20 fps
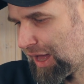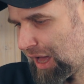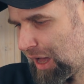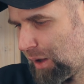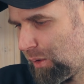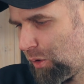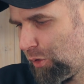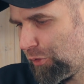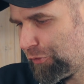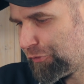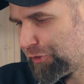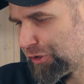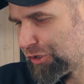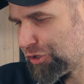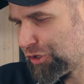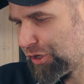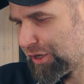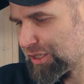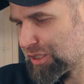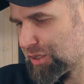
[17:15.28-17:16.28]
How often
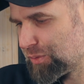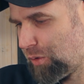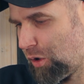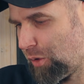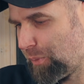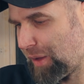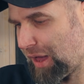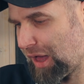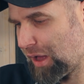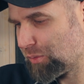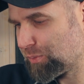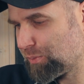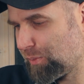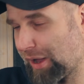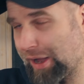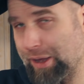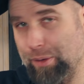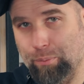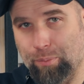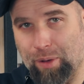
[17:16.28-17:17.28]
should I swap out
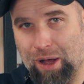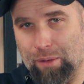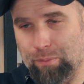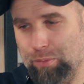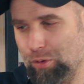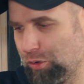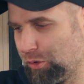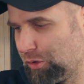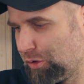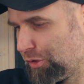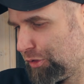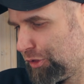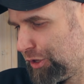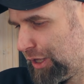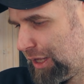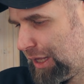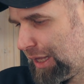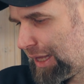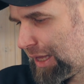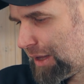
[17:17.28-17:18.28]
my bubble,
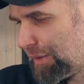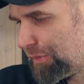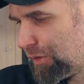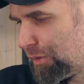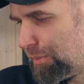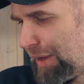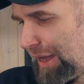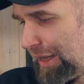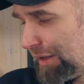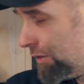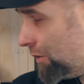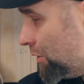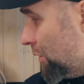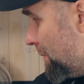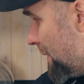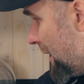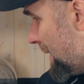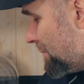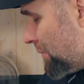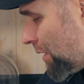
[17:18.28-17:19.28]
the, the, main, the
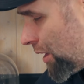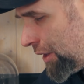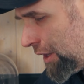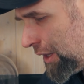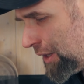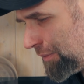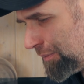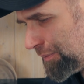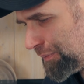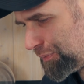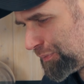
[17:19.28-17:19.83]
main body?